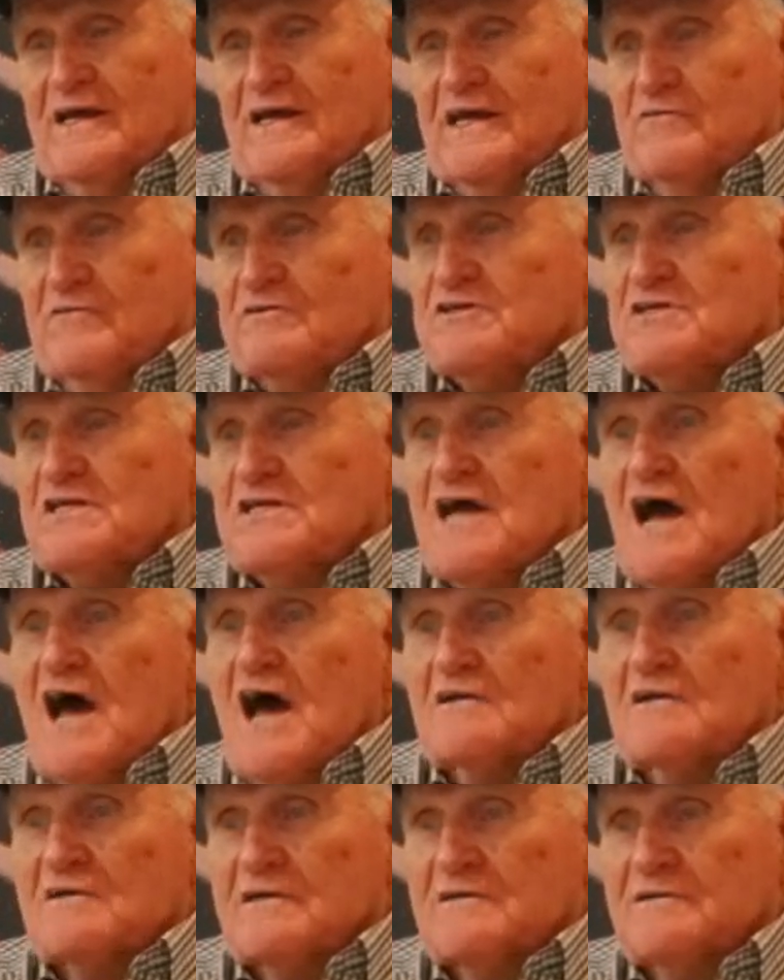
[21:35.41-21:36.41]
give us
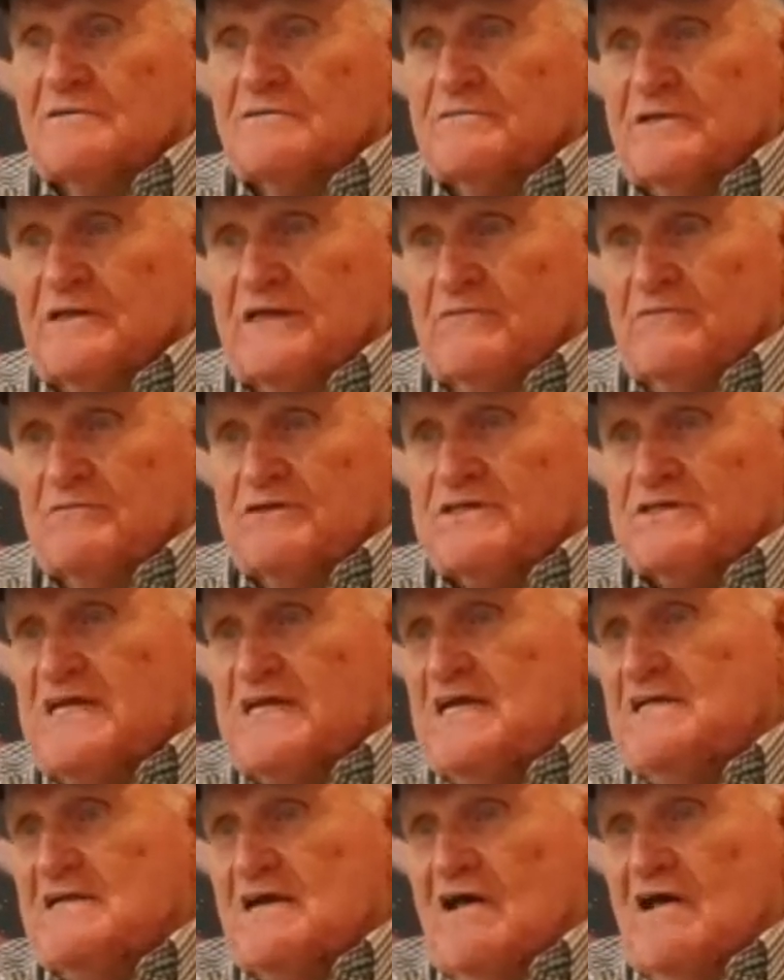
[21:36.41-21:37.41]
$1, give us
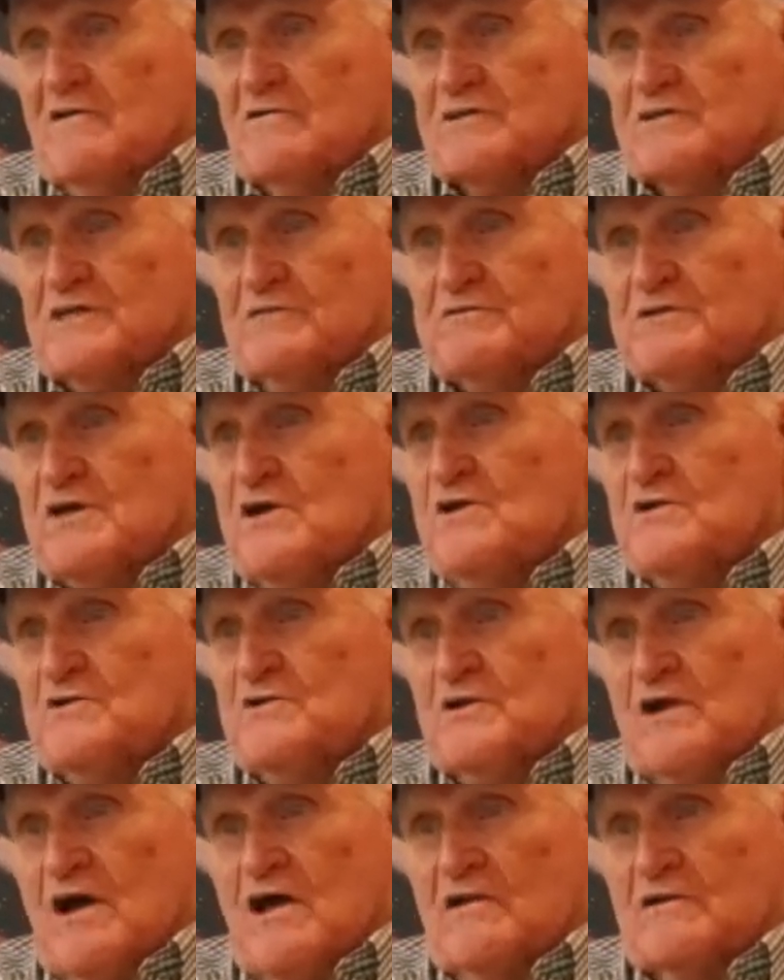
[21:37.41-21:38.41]
$10, give us
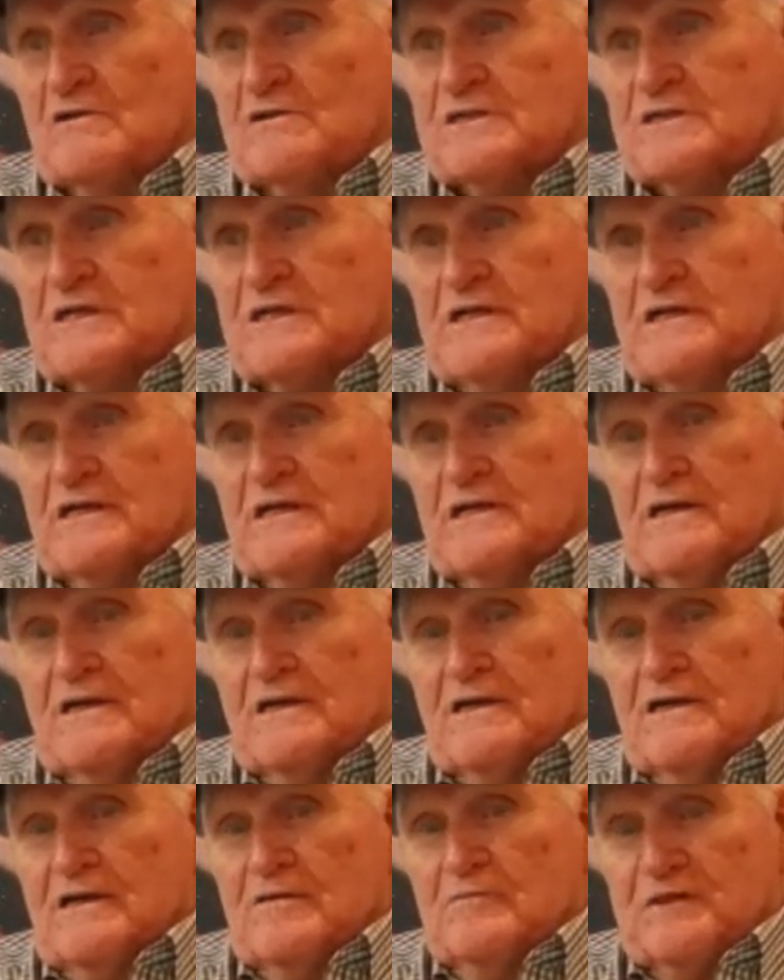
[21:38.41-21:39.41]
$100.
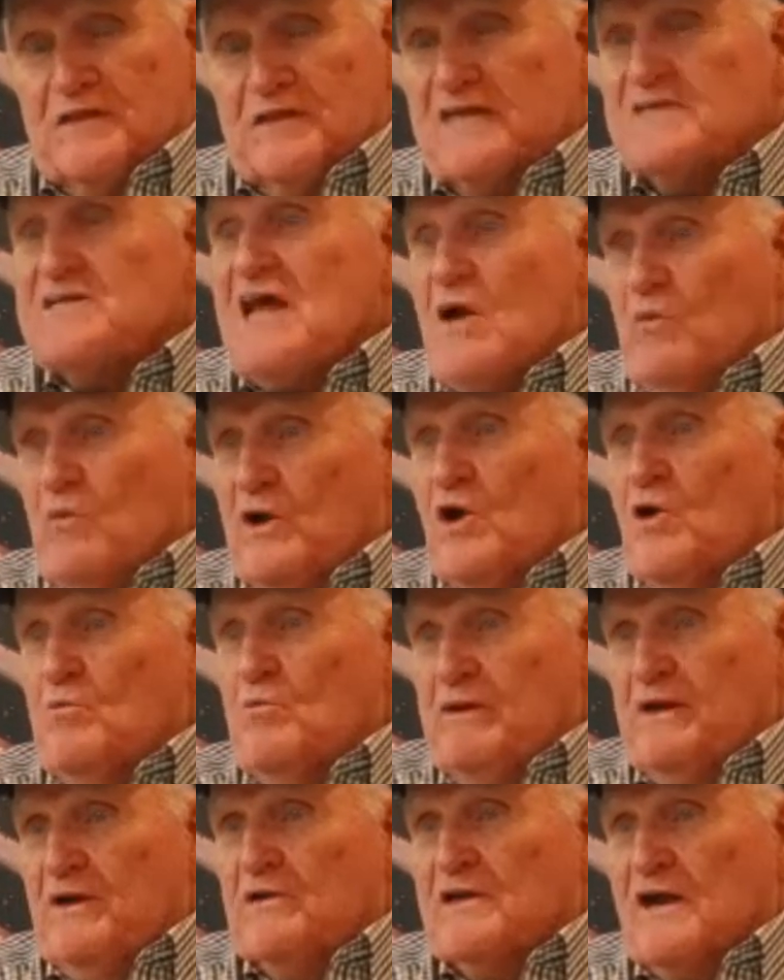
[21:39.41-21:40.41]
That's how we're going
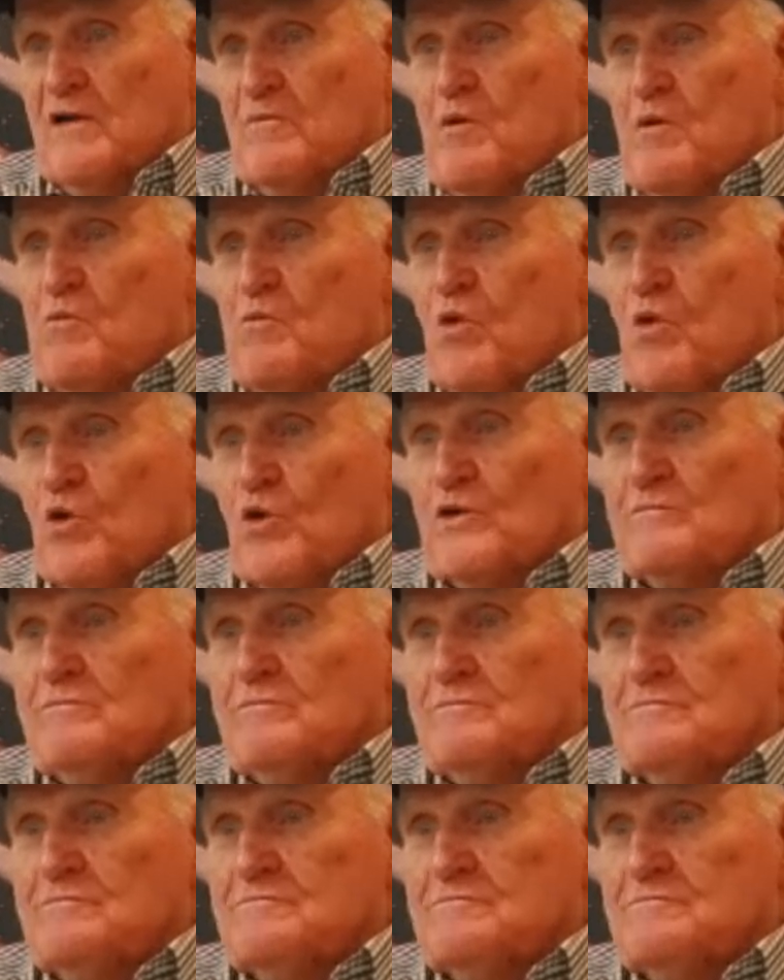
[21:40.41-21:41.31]
to build our memorial.